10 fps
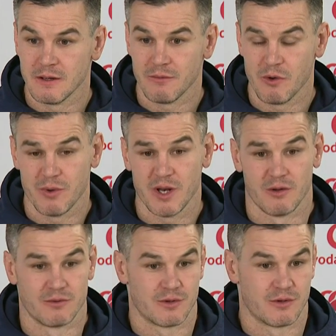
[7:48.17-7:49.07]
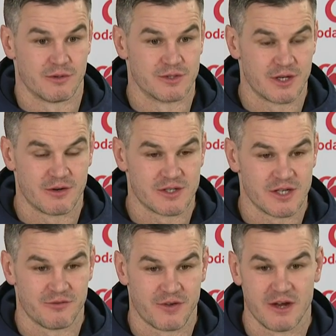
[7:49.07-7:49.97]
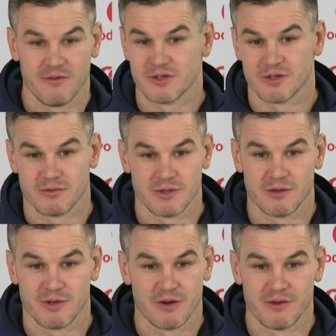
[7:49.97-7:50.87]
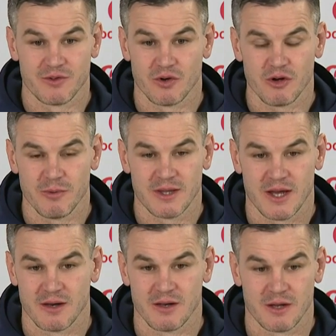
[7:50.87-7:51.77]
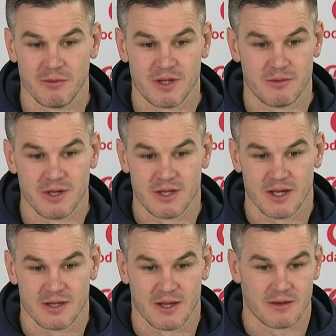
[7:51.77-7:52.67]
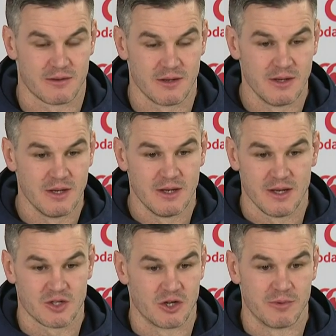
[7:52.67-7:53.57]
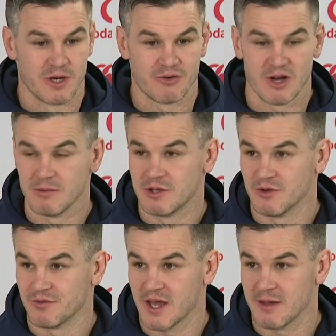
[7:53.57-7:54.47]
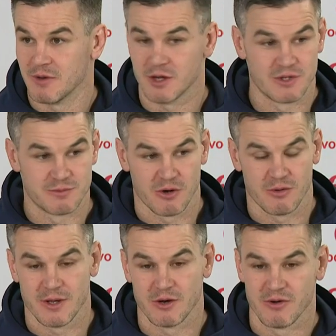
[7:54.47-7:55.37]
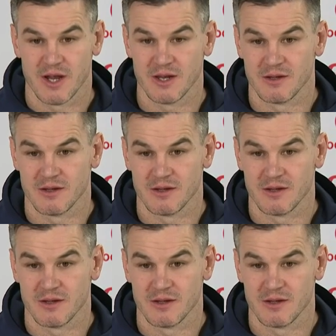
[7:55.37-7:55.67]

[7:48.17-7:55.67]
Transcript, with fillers: Well, we don't consider ourselves favourites, or we, we don't even talk about that. Like we we think that it's going to be an incredibly tough game, like we spoke about already.